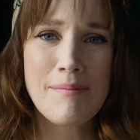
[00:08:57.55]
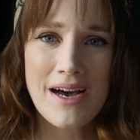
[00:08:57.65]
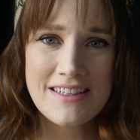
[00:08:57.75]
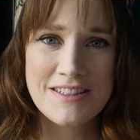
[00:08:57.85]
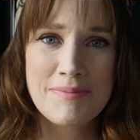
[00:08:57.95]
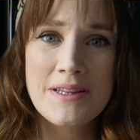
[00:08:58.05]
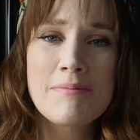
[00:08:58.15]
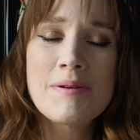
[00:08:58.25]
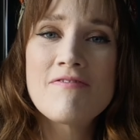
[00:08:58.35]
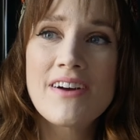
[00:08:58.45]
boxes, but they've
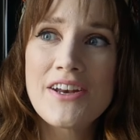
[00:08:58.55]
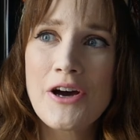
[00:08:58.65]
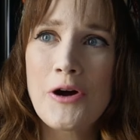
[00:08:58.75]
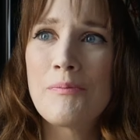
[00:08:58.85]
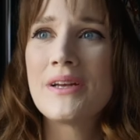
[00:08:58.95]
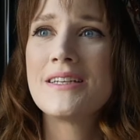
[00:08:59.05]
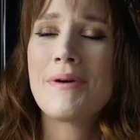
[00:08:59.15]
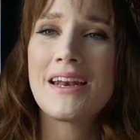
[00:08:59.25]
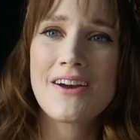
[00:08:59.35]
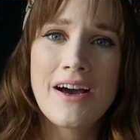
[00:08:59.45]
been fun to open
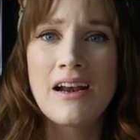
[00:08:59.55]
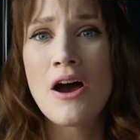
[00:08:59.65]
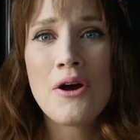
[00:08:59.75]
depending on